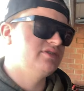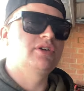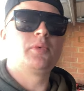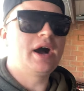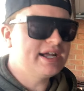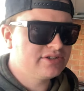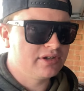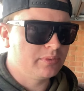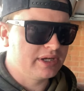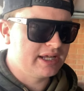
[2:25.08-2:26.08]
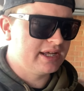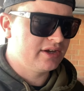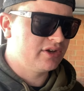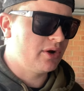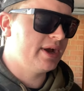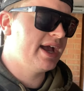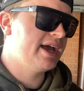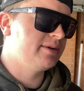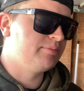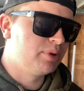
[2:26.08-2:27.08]
So why don't we go
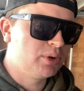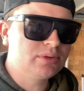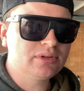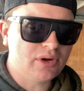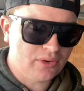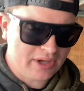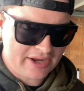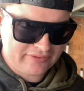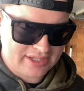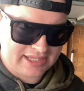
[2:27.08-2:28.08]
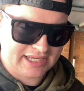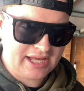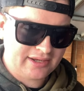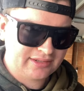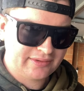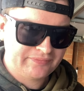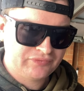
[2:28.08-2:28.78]
ahead and pull everything out,